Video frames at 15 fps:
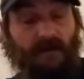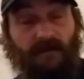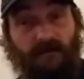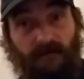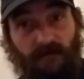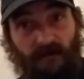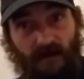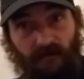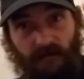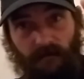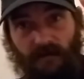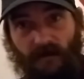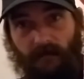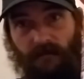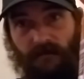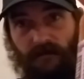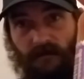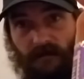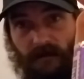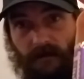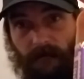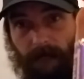seven peppers
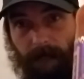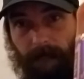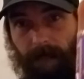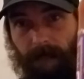on it.